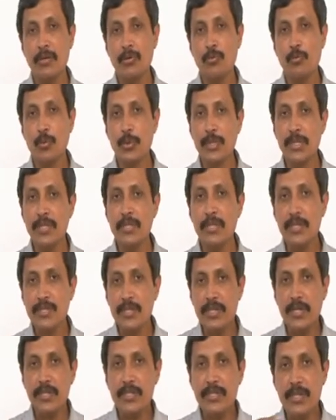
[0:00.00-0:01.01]
Within the
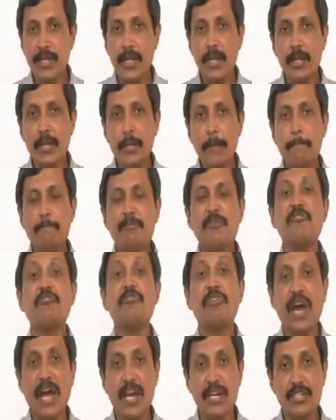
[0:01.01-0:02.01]
state sale,
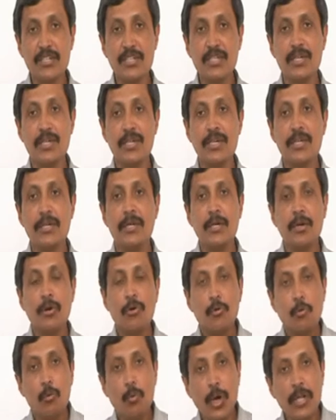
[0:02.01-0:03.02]
VAT.
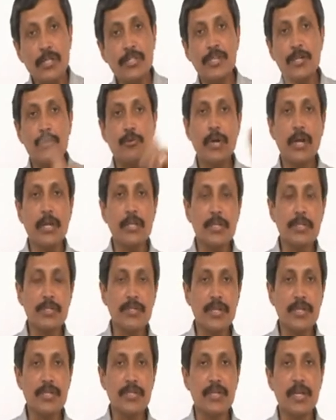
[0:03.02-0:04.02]
One state to another
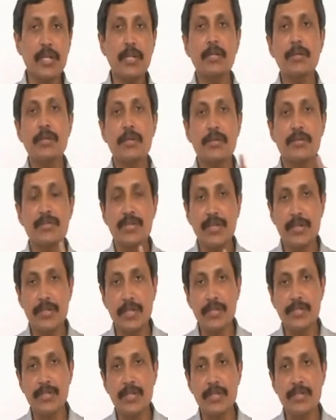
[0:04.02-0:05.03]
state sale,
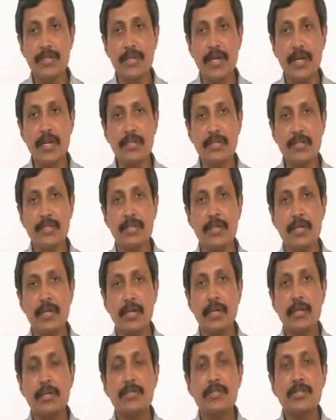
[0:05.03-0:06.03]
central sales tax.
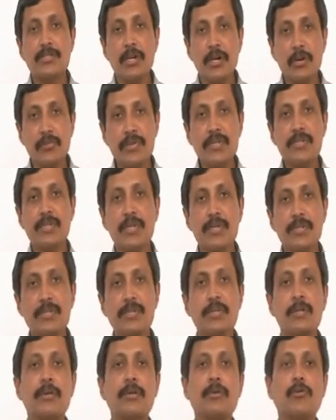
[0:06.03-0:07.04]
Services
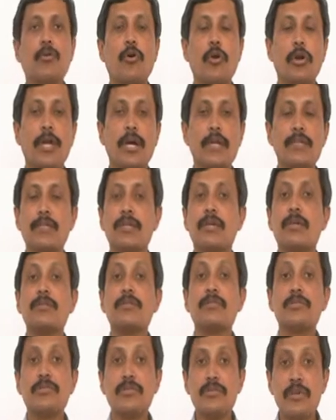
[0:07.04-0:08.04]
called as
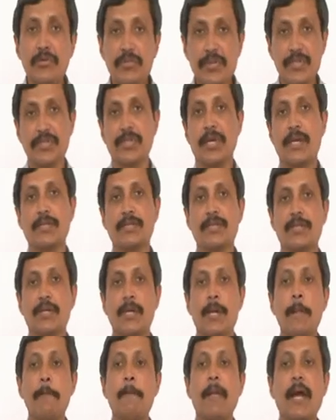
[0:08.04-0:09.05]
service tax.
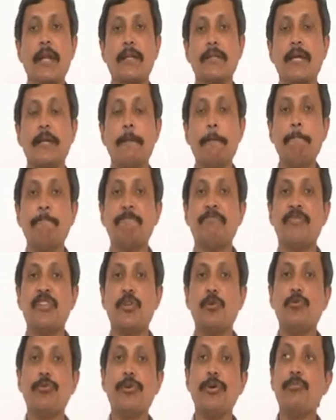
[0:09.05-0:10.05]
And then
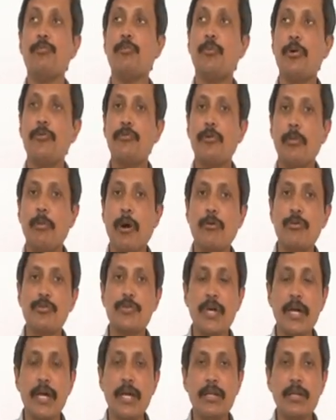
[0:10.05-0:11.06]
you import from
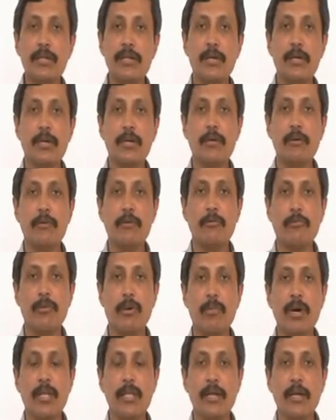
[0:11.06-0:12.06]
outside, from
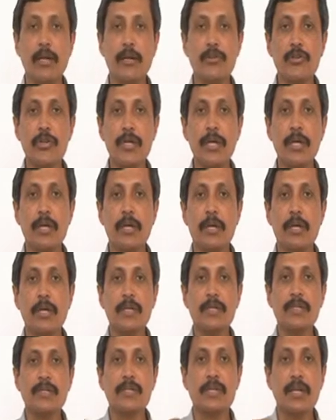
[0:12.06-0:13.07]
other country,
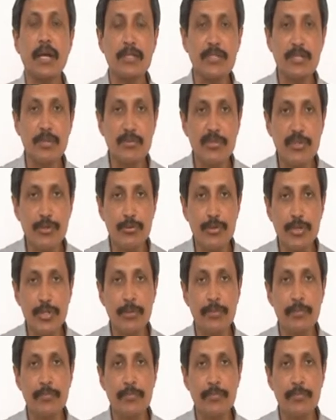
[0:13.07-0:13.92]
is customs duty.